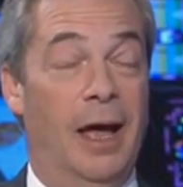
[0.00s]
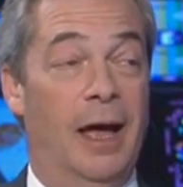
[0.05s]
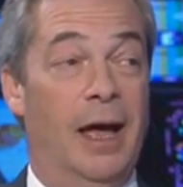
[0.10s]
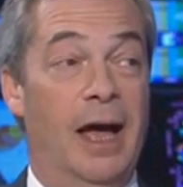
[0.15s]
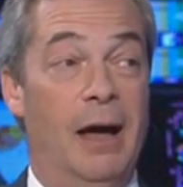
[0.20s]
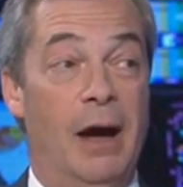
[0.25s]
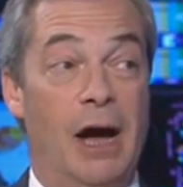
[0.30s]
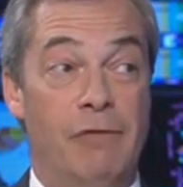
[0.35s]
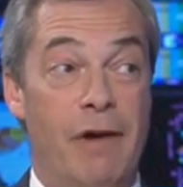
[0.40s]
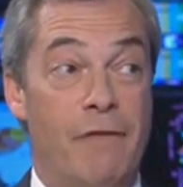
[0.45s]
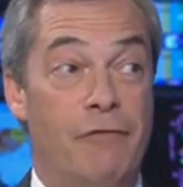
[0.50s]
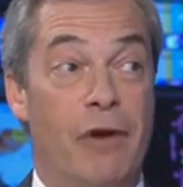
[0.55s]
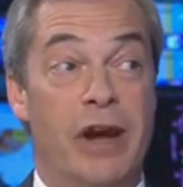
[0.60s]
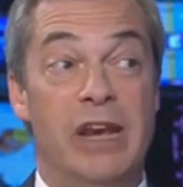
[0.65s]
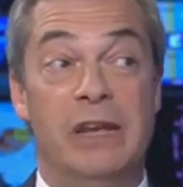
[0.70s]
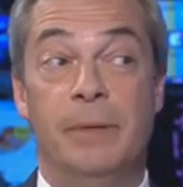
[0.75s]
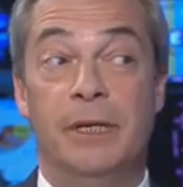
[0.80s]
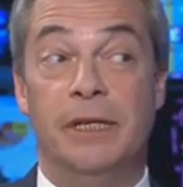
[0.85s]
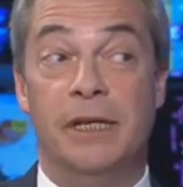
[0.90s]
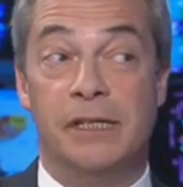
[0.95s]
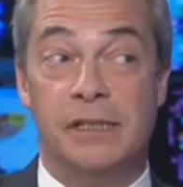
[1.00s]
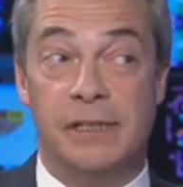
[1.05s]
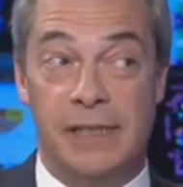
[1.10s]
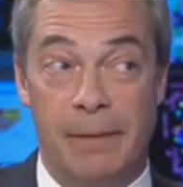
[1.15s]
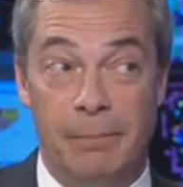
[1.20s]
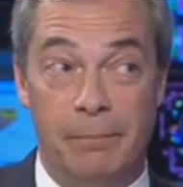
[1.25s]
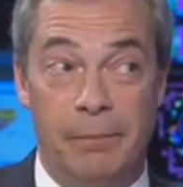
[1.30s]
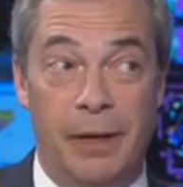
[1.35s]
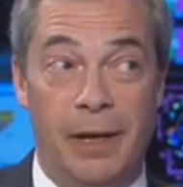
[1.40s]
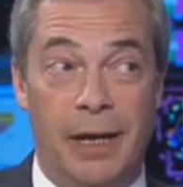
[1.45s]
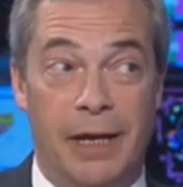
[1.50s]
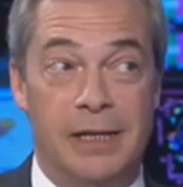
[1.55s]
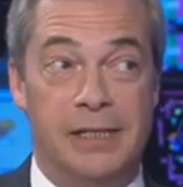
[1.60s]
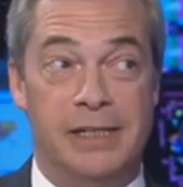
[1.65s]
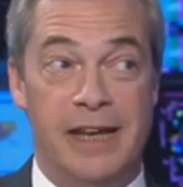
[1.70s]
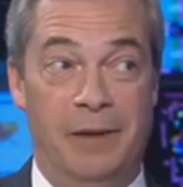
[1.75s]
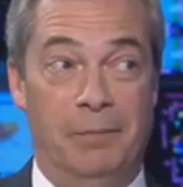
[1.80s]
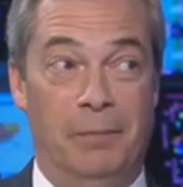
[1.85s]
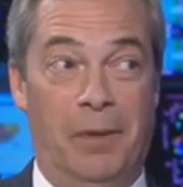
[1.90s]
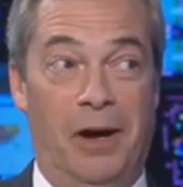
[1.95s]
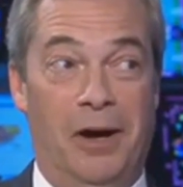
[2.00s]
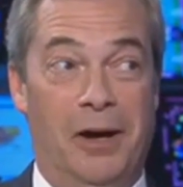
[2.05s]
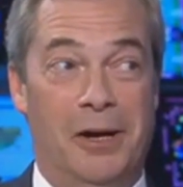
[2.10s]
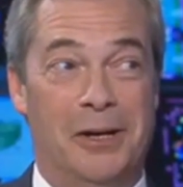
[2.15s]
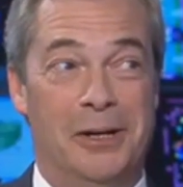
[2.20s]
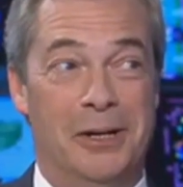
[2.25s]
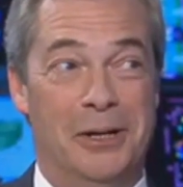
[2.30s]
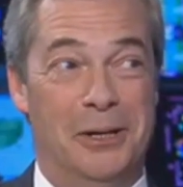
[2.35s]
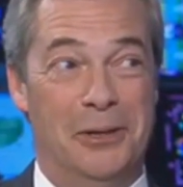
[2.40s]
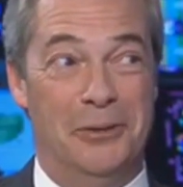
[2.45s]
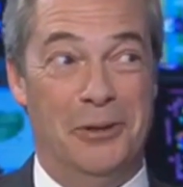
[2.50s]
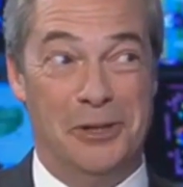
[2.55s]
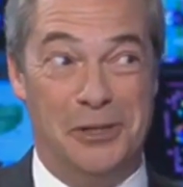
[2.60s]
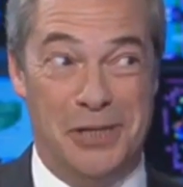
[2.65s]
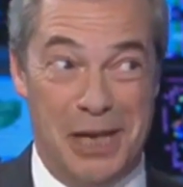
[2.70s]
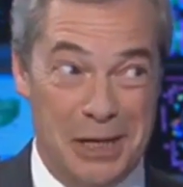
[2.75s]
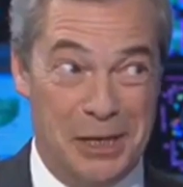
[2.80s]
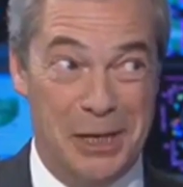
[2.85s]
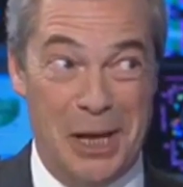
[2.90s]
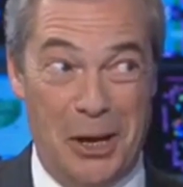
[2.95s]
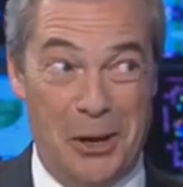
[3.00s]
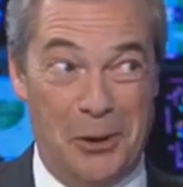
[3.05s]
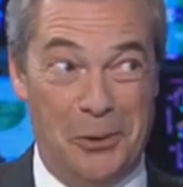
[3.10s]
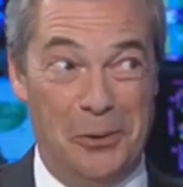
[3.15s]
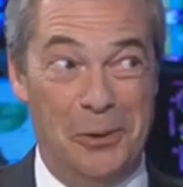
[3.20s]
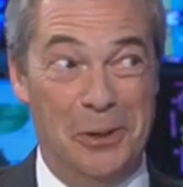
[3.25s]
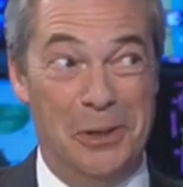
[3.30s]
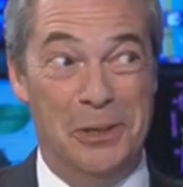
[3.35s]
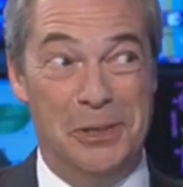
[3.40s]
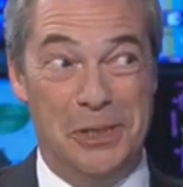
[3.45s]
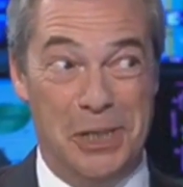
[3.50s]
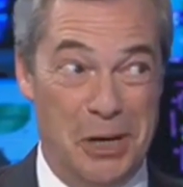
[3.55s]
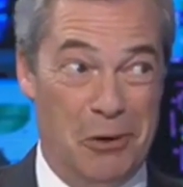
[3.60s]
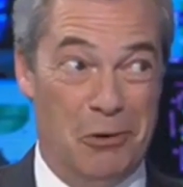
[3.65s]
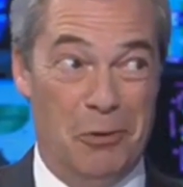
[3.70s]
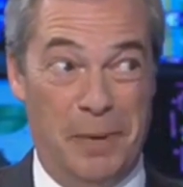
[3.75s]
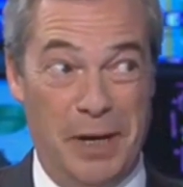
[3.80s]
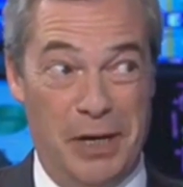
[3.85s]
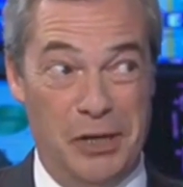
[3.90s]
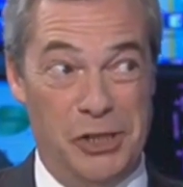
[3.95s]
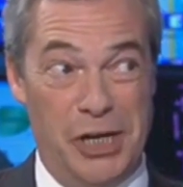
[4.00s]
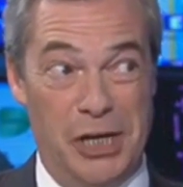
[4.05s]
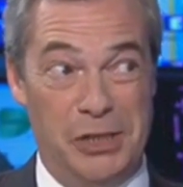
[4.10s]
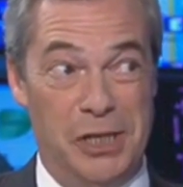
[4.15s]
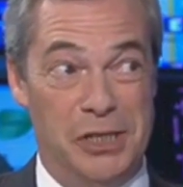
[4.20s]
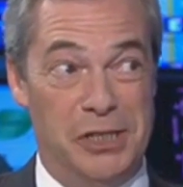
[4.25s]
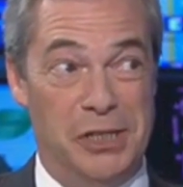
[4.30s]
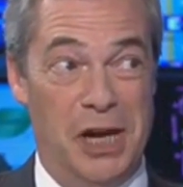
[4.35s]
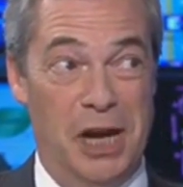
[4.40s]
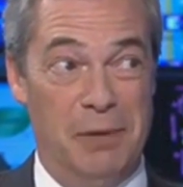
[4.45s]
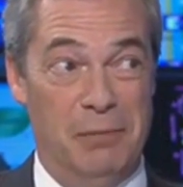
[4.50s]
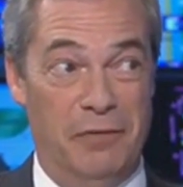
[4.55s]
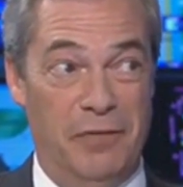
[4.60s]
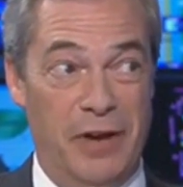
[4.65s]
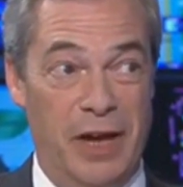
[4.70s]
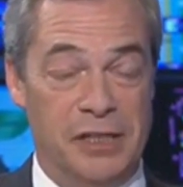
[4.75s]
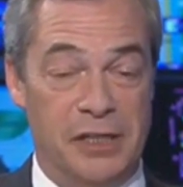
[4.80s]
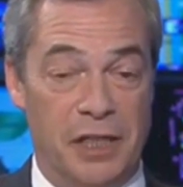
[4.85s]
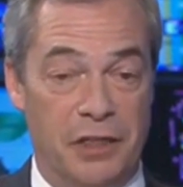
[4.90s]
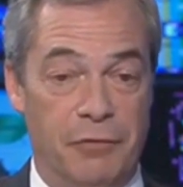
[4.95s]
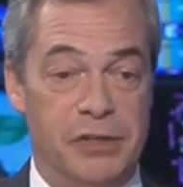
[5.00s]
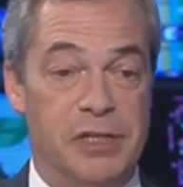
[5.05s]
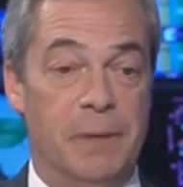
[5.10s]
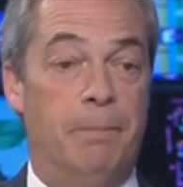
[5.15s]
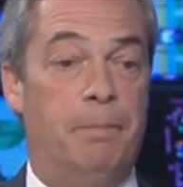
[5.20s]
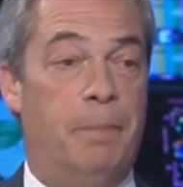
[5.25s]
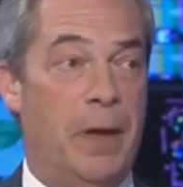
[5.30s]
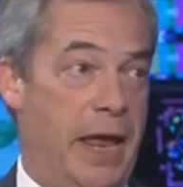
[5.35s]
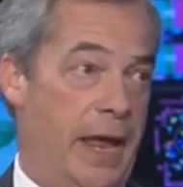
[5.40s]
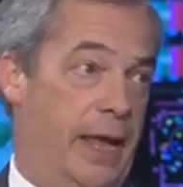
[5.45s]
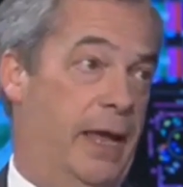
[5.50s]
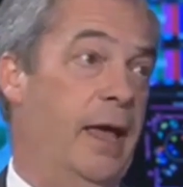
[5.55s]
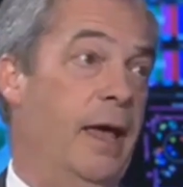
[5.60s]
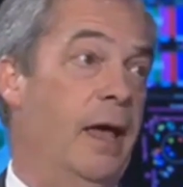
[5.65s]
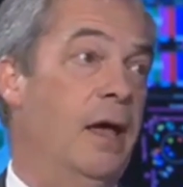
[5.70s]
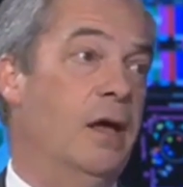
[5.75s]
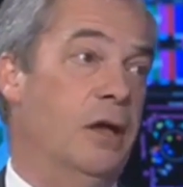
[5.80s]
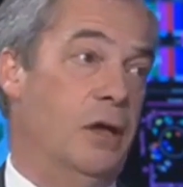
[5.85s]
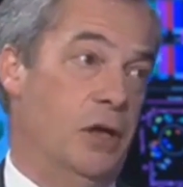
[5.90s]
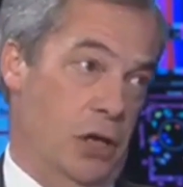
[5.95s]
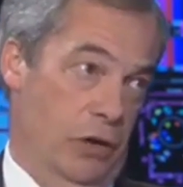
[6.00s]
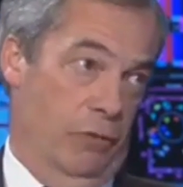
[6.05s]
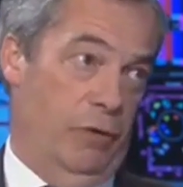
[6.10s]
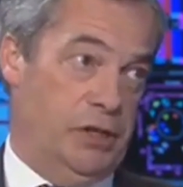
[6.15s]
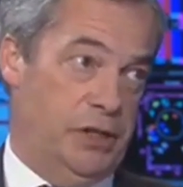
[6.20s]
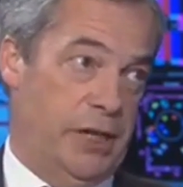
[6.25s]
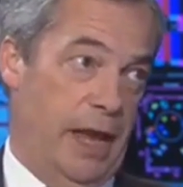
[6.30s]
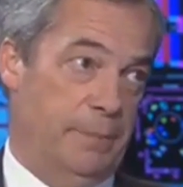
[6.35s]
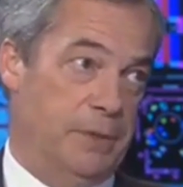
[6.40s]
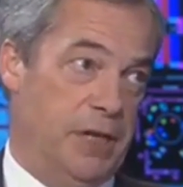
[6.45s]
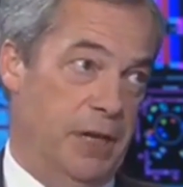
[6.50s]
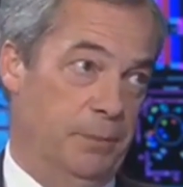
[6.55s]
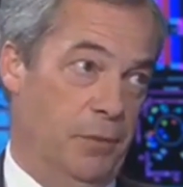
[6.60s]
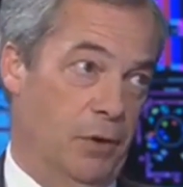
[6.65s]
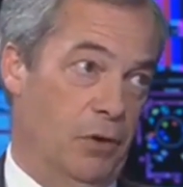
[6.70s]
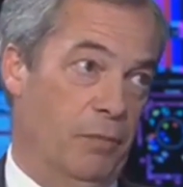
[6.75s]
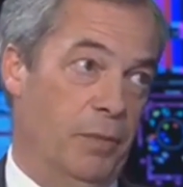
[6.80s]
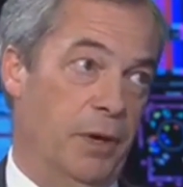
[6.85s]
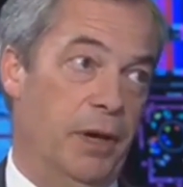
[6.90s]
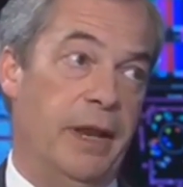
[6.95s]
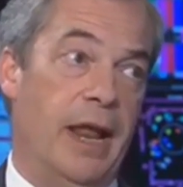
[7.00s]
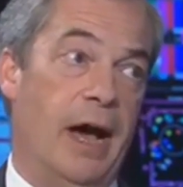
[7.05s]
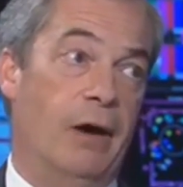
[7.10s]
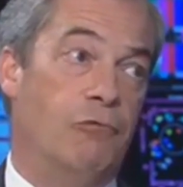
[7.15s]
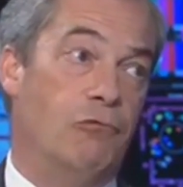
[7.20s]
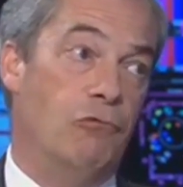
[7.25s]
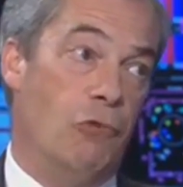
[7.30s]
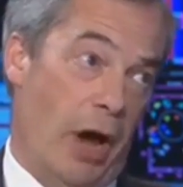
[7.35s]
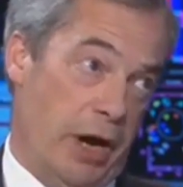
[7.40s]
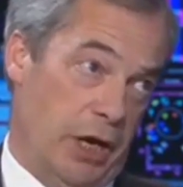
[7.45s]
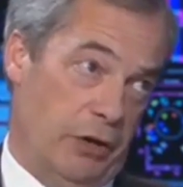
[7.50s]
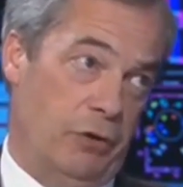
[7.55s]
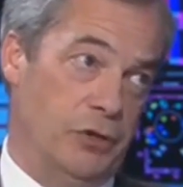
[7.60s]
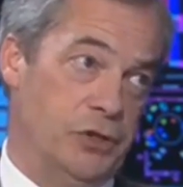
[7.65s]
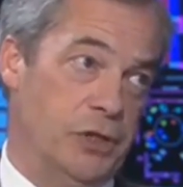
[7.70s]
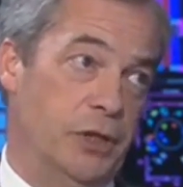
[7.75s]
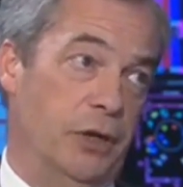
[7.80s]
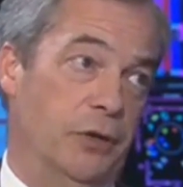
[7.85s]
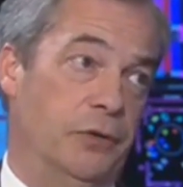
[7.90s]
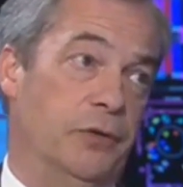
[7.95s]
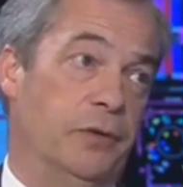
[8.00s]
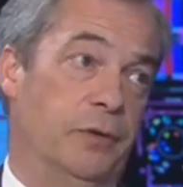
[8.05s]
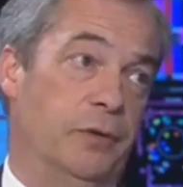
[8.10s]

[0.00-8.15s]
a referendum in December in Denmark that said no to European justice and home affairs. So there is a big Eurosceptic movement now right across the continent.